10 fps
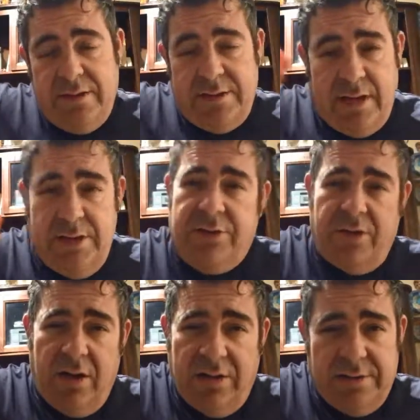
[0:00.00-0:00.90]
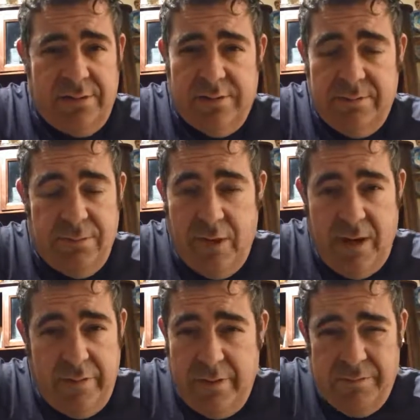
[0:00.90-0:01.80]
It's on trucks or
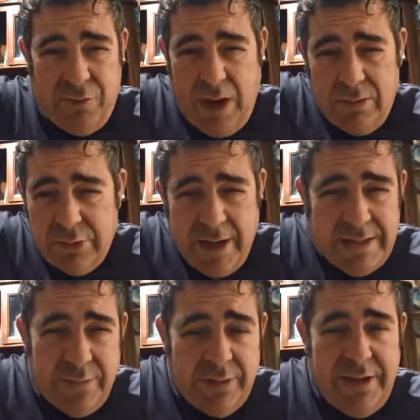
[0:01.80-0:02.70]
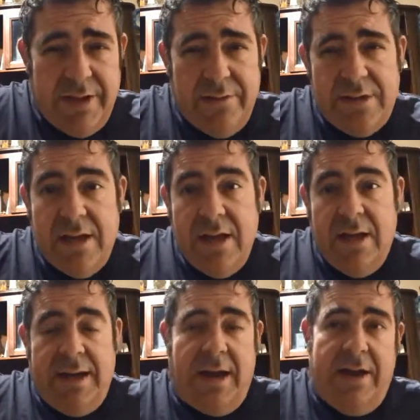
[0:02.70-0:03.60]
whatever ground transport they use,
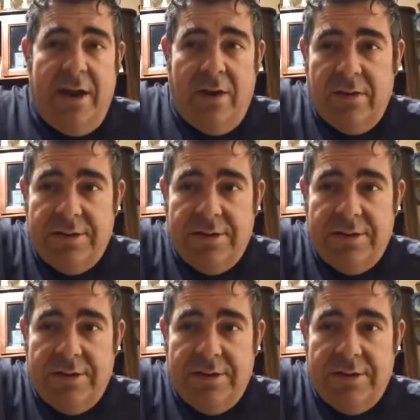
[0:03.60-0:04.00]
not on air.